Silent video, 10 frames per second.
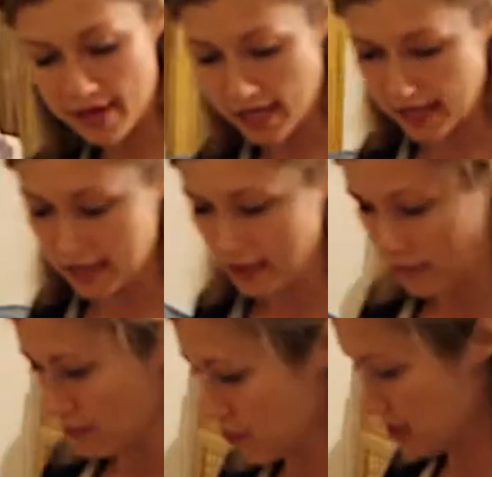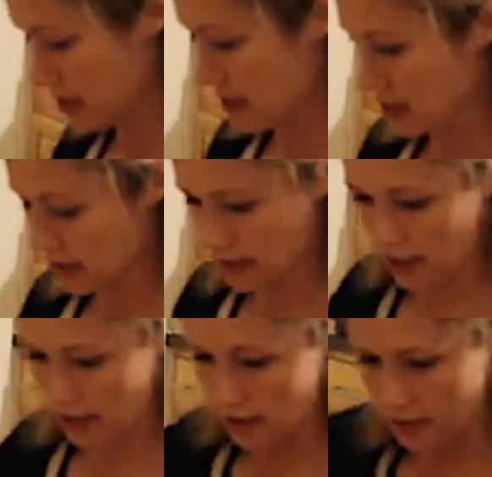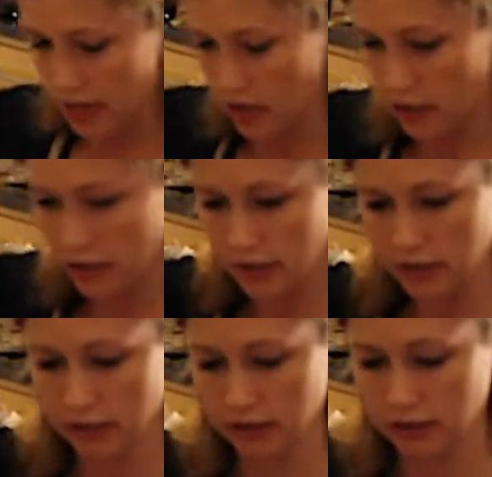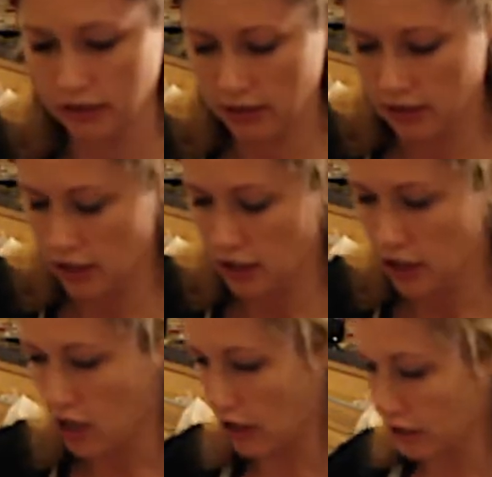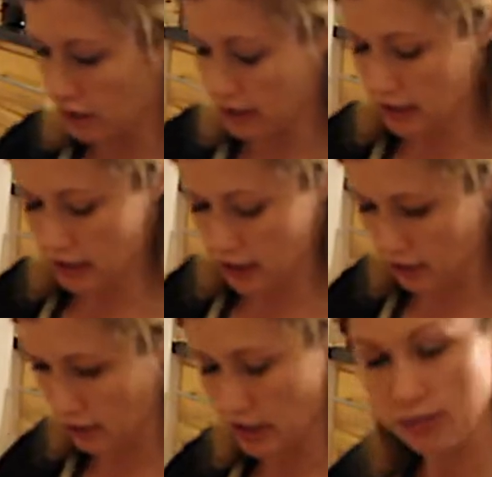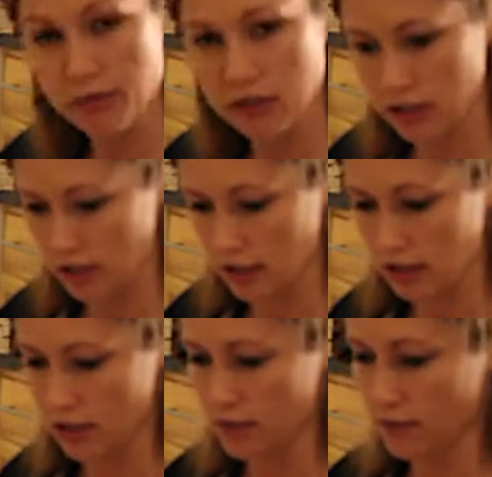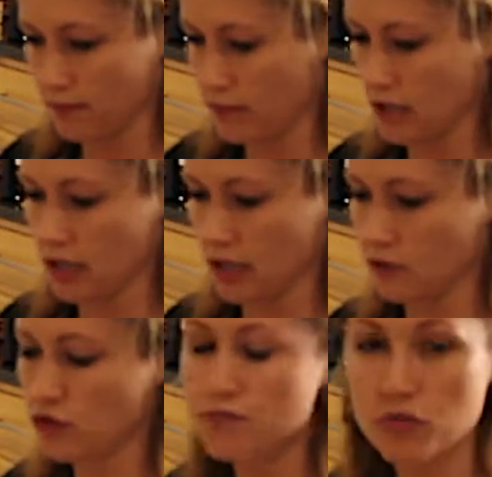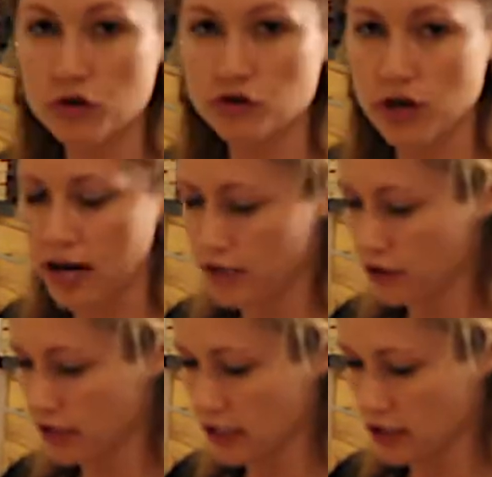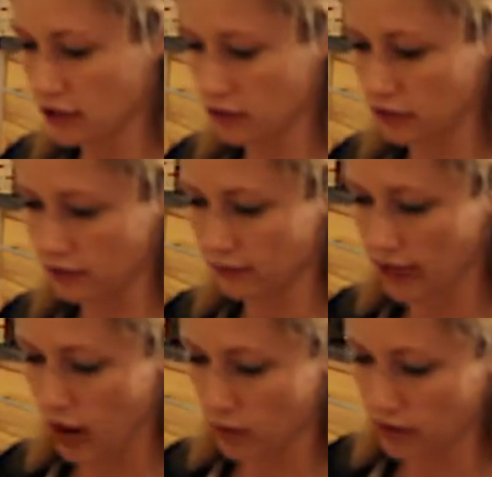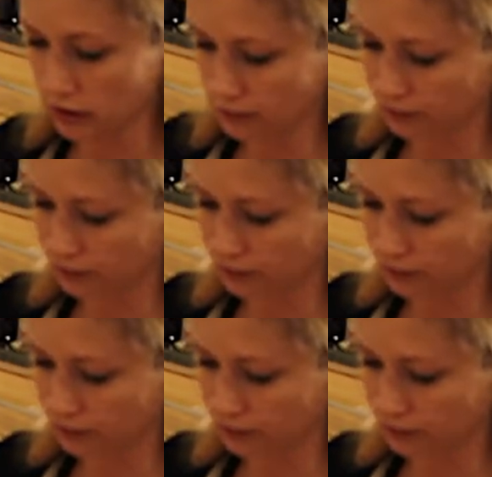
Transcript: then for this other part, all you need to do is put the more dry ingredients. So you do the flour,